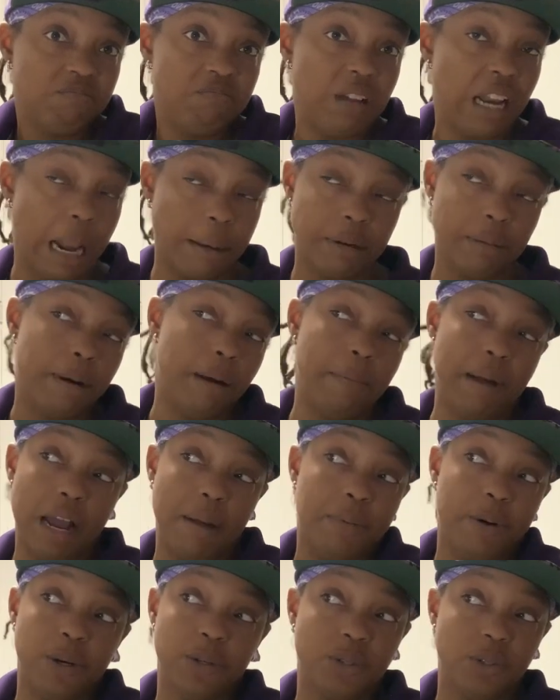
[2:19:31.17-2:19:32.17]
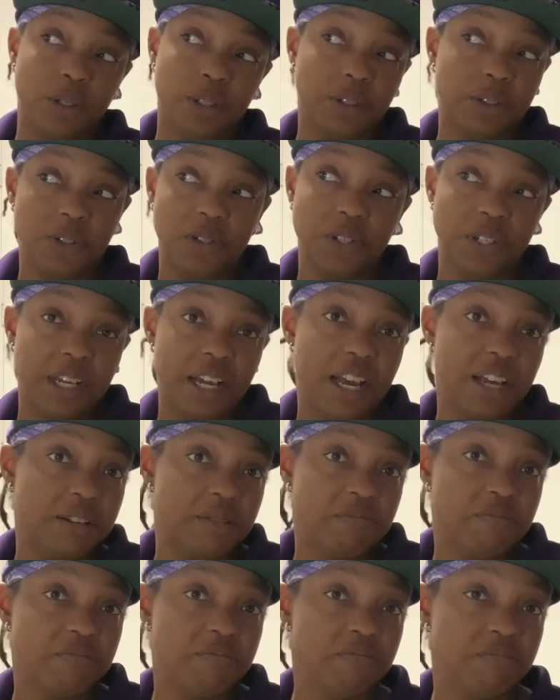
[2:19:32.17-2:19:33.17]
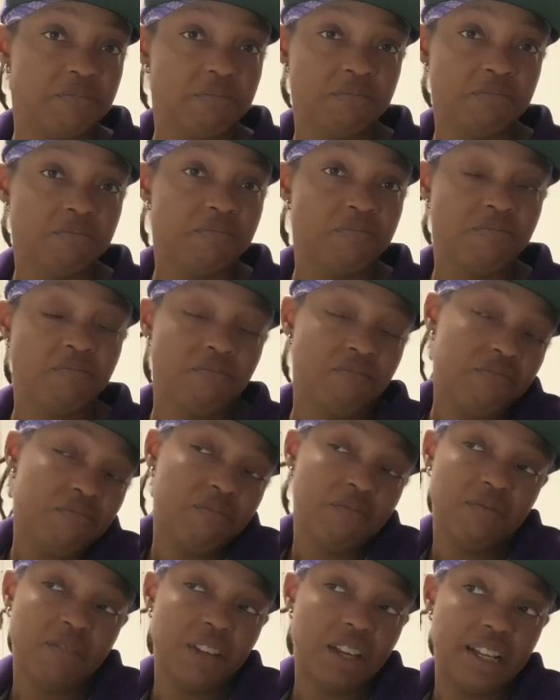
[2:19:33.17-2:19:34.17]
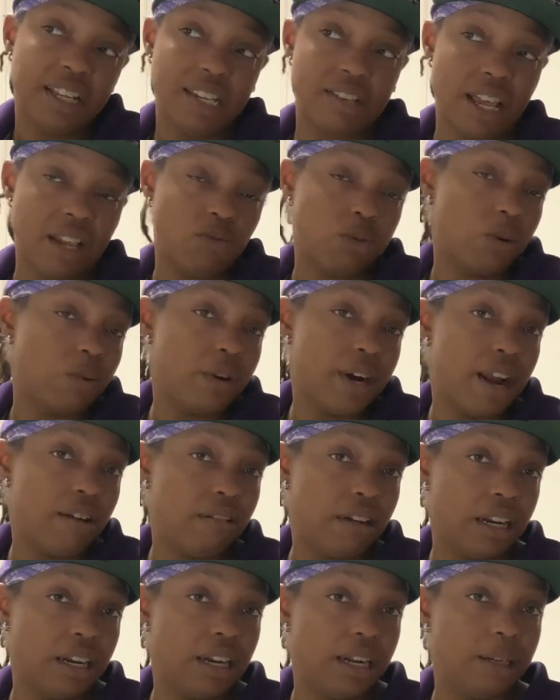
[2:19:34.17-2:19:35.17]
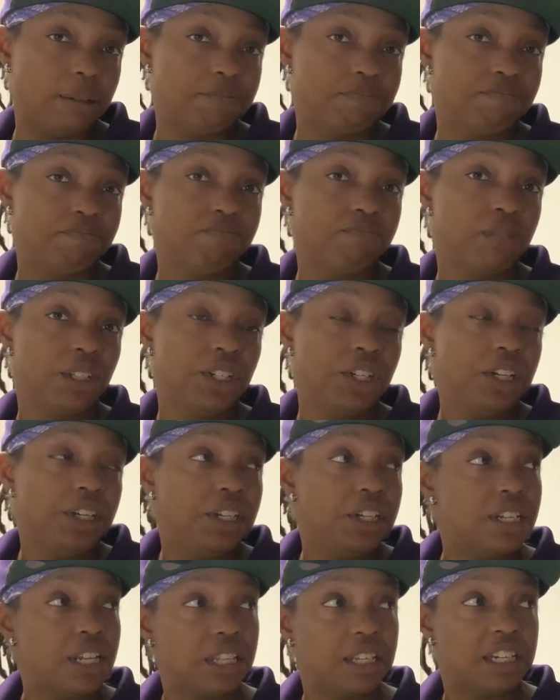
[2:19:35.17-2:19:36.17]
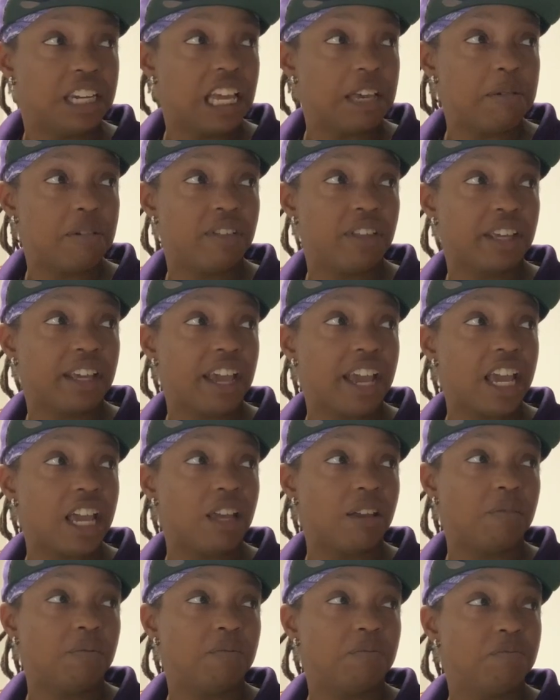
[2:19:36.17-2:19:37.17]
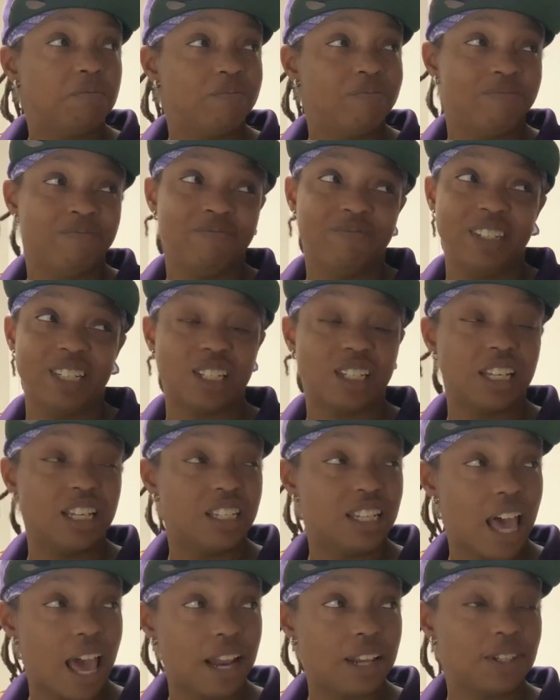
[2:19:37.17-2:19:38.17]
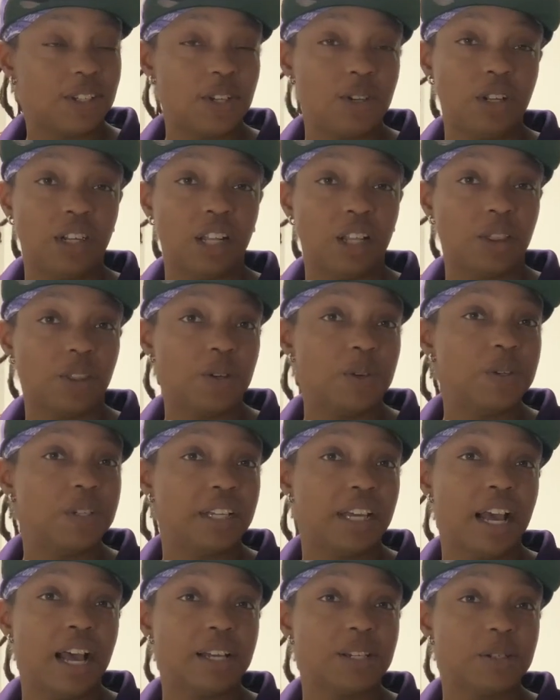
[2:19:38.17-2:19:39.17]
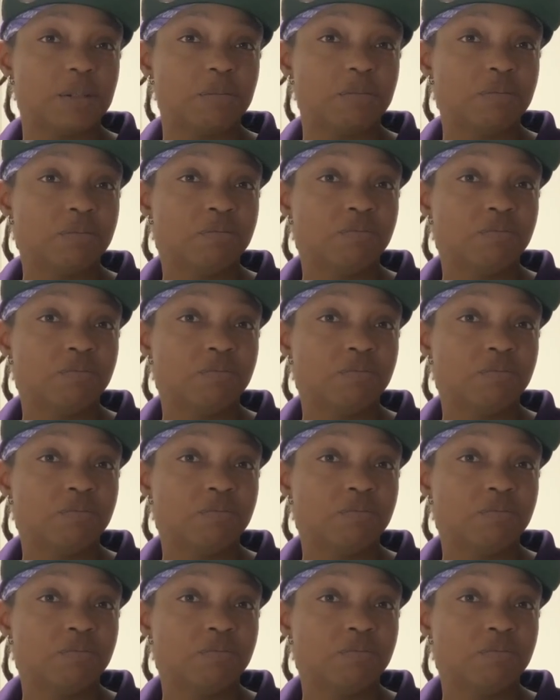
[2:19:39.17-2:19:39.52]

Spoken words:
And I'm talking about my personal enthusiasm because that's where we're at right now. Is the name of the game is attitude and enthusiasm.